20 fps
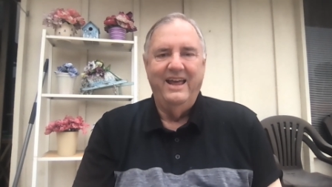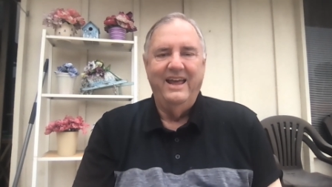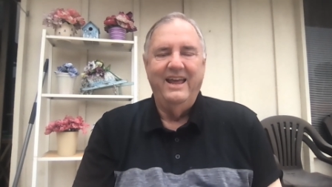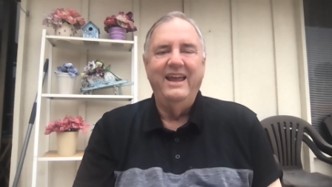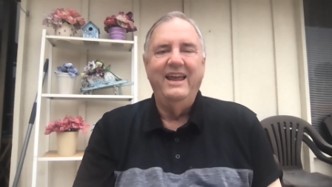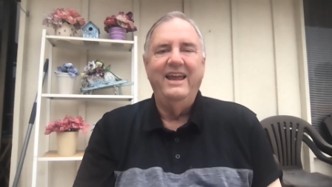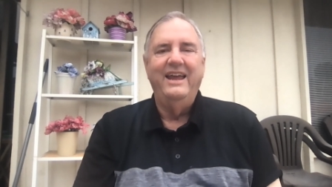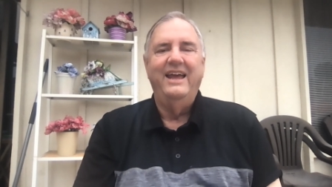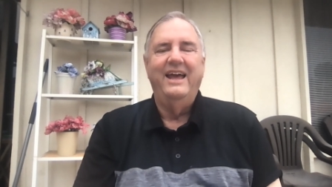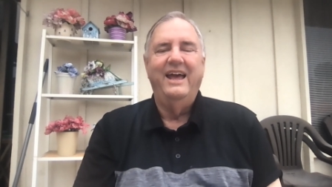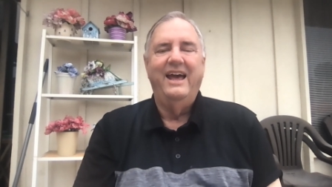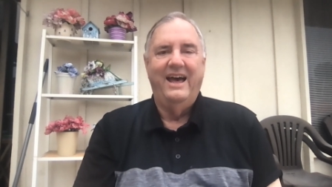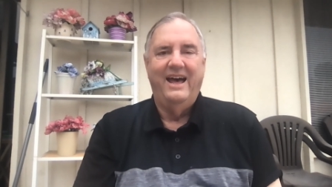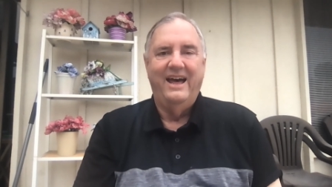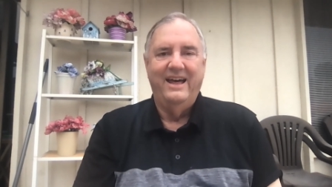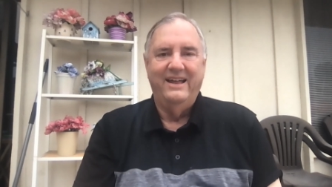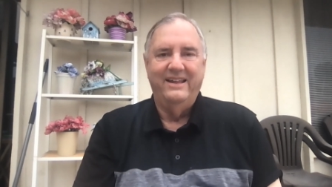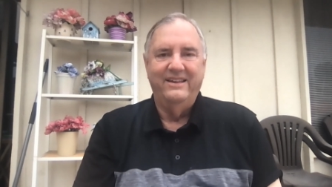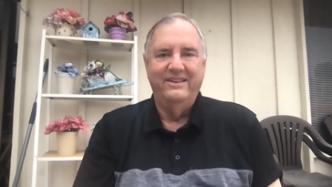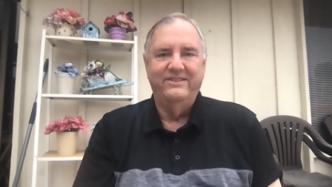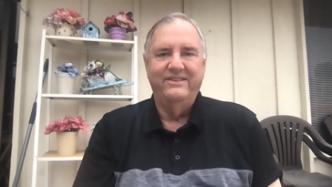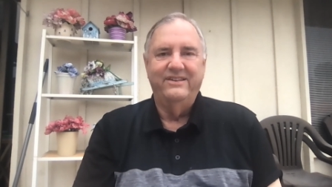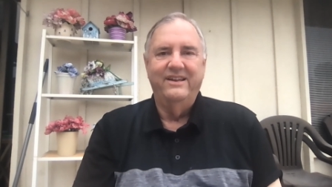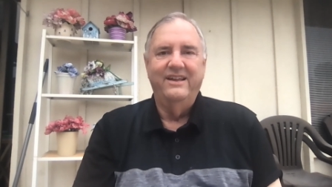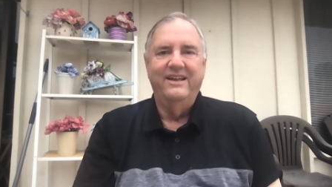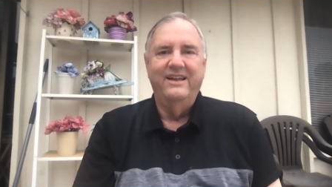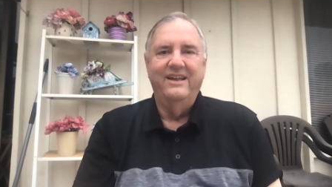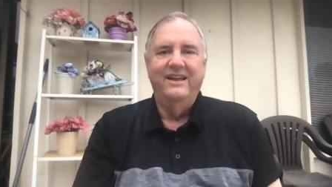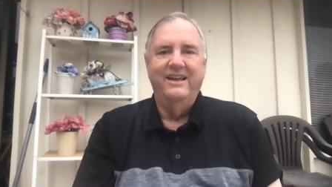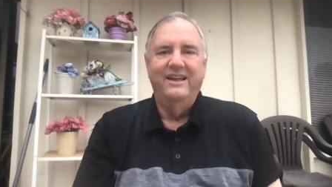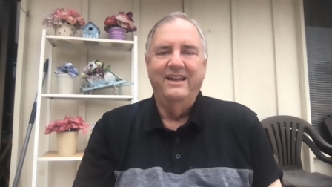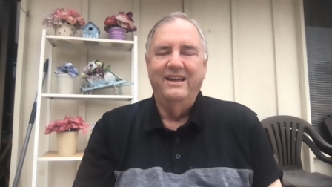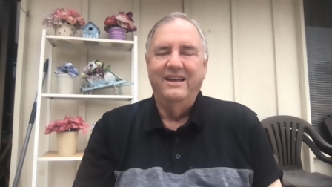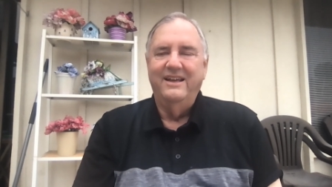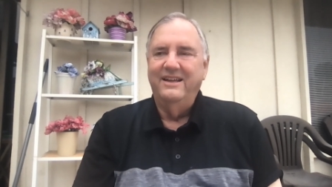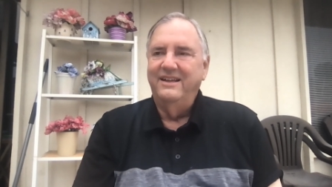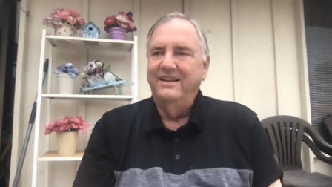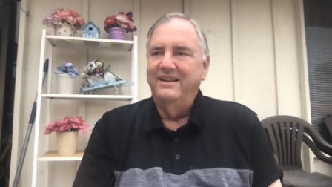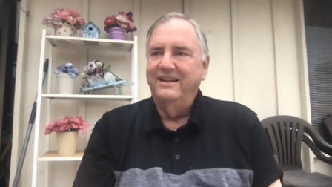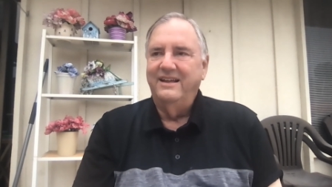He has
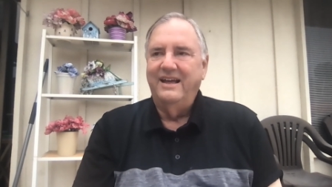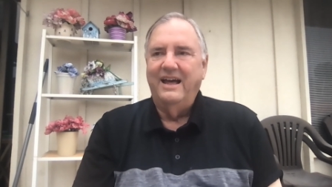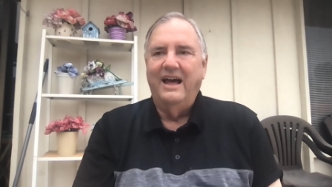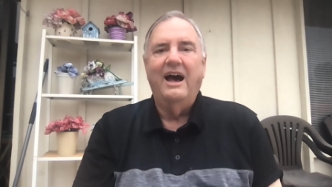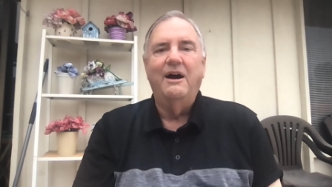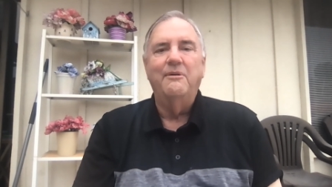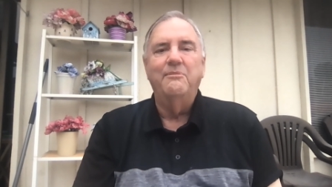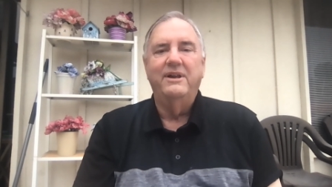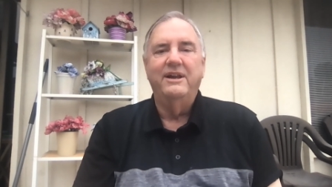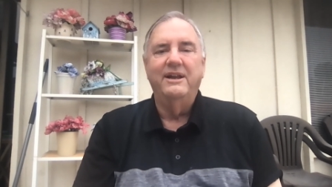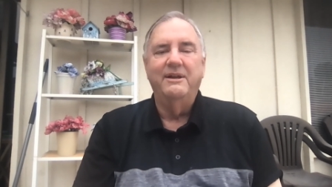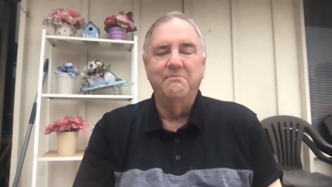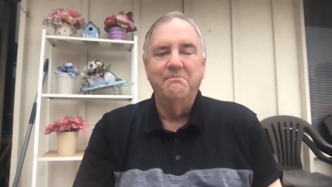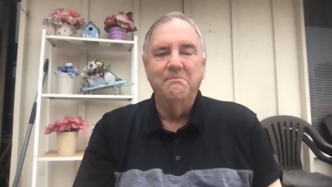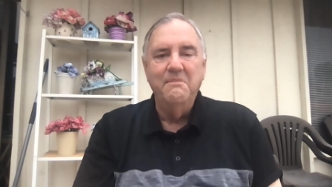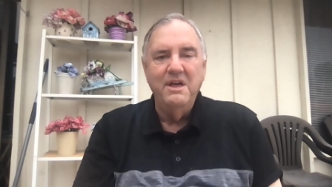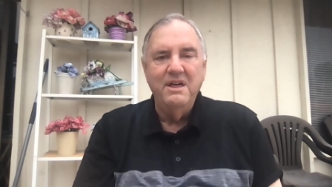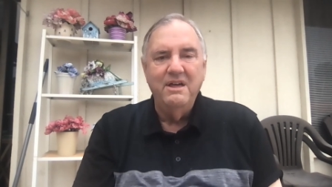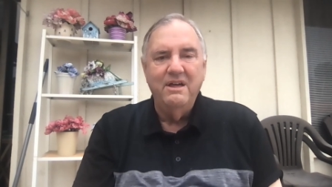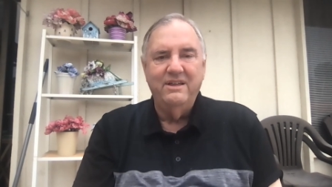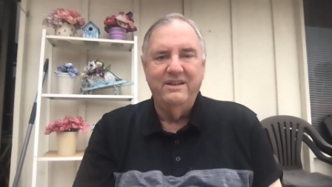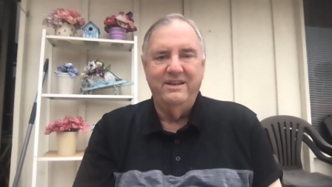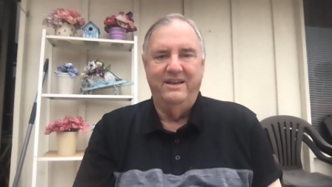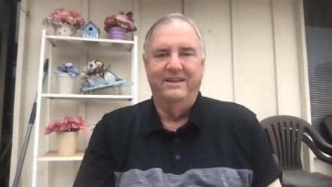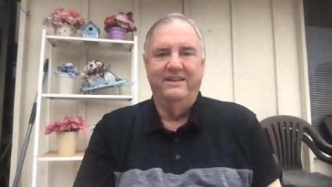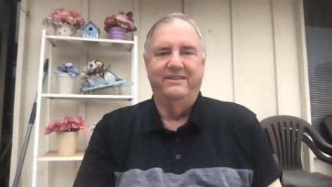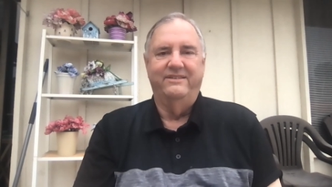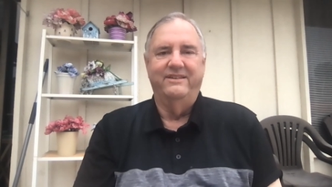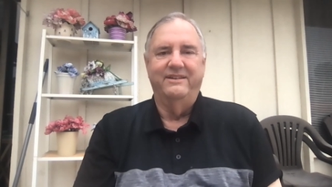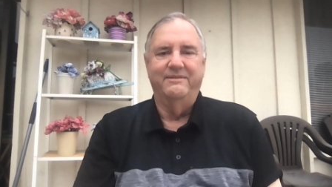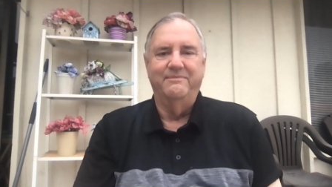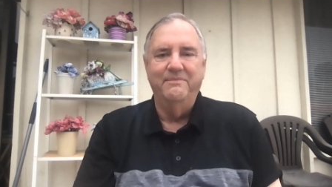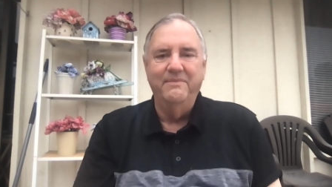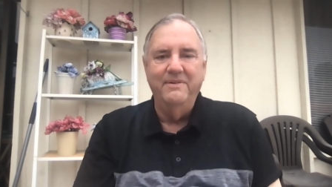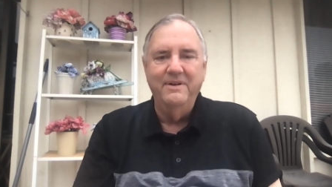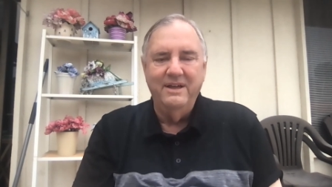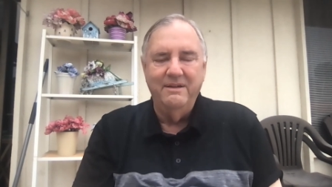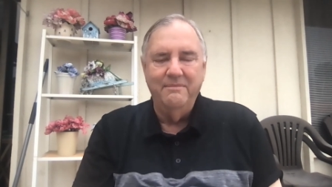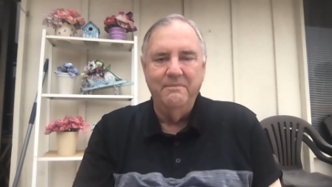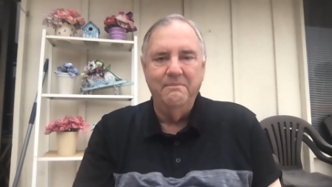how many millions and
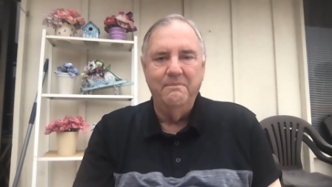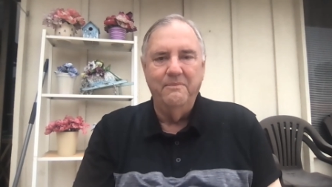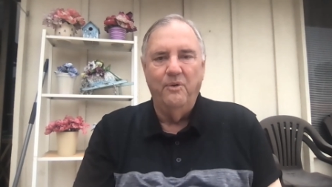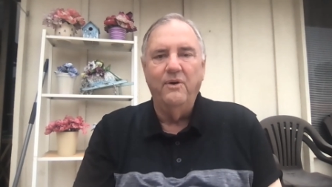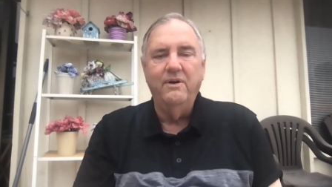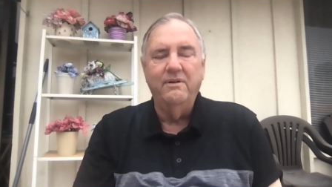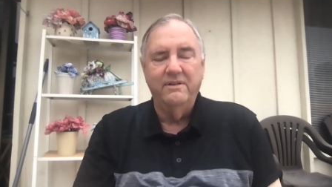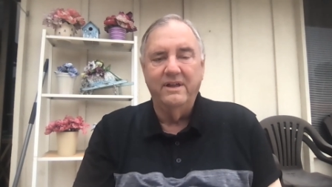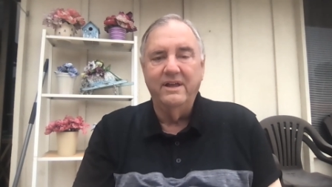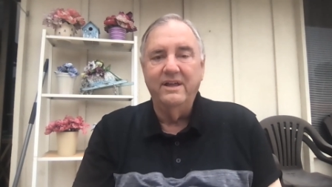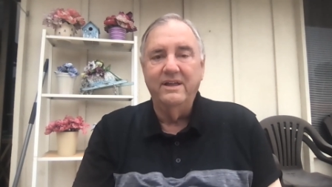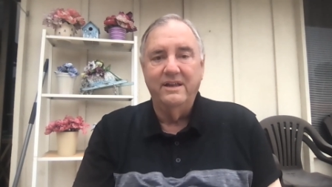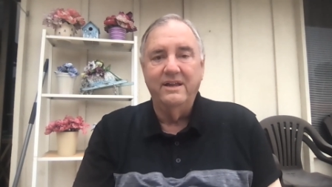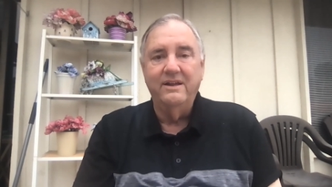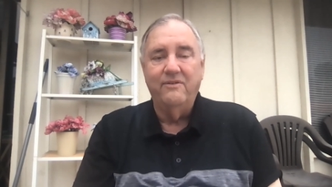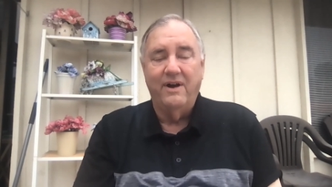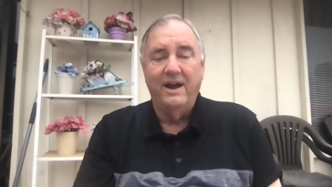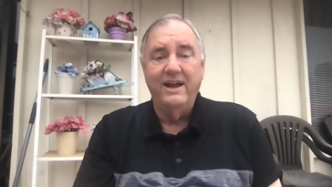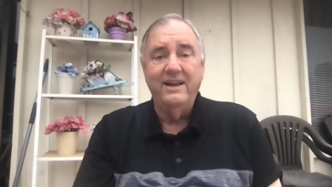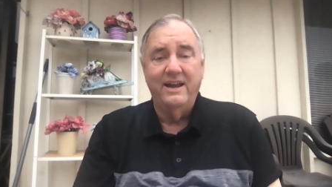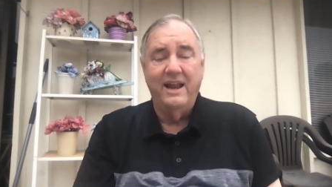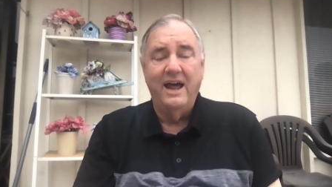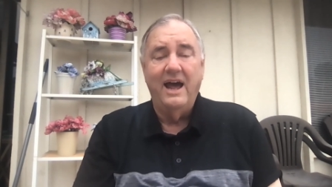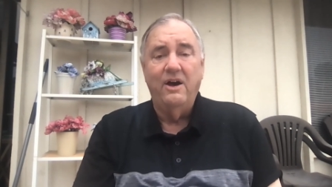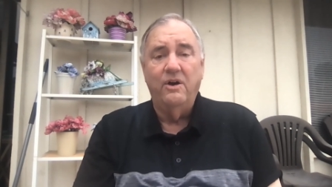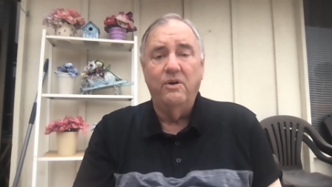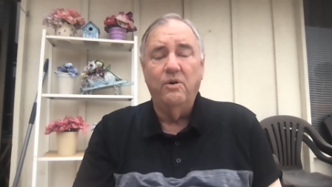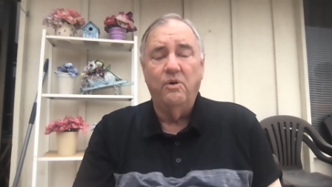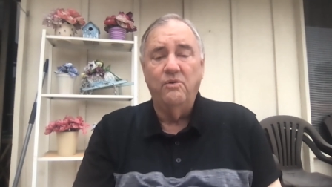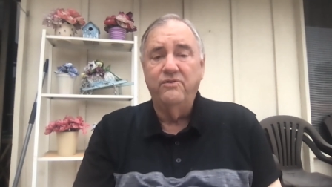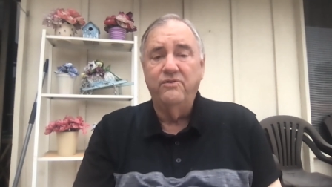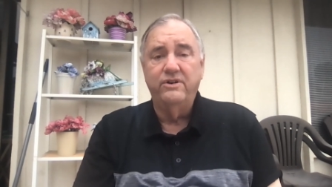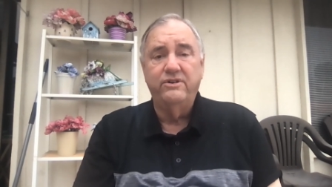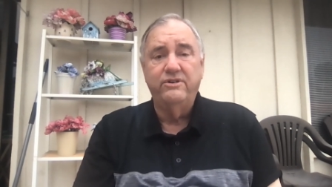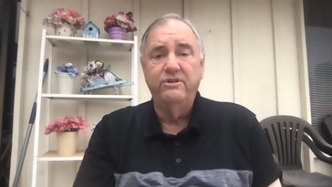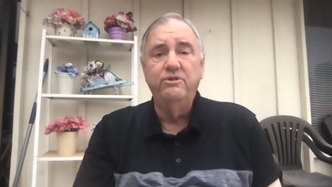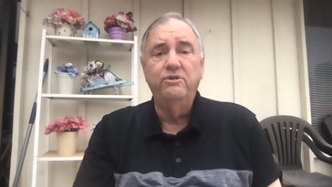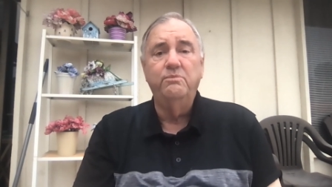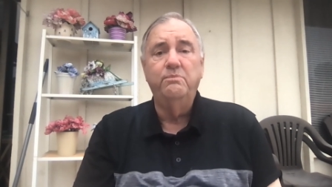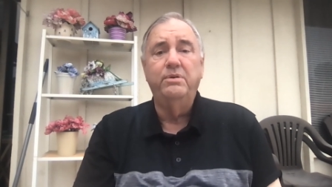mil- well, it, right now over
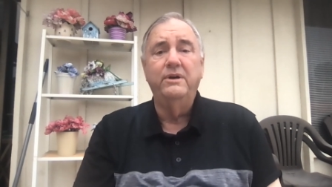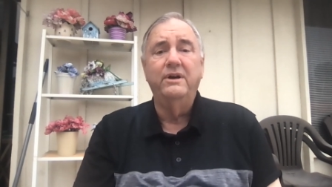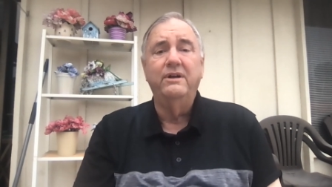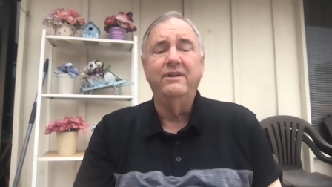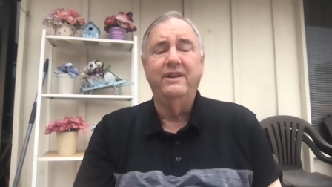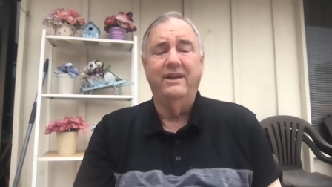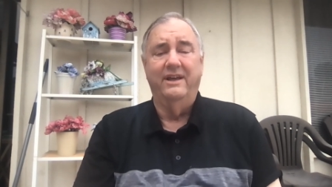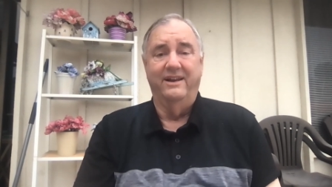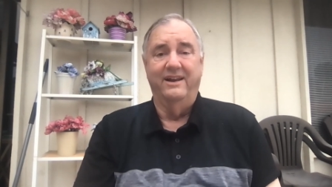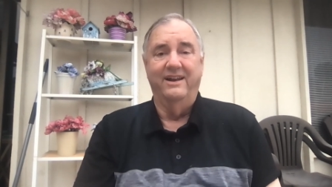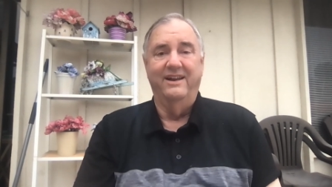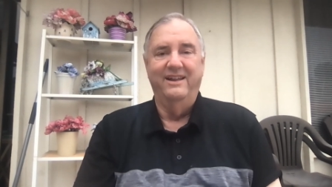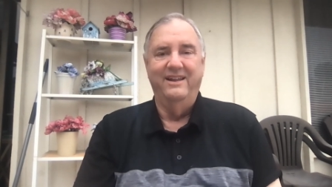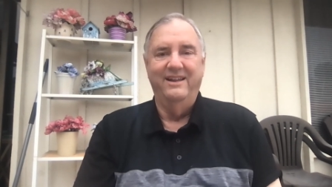2 billion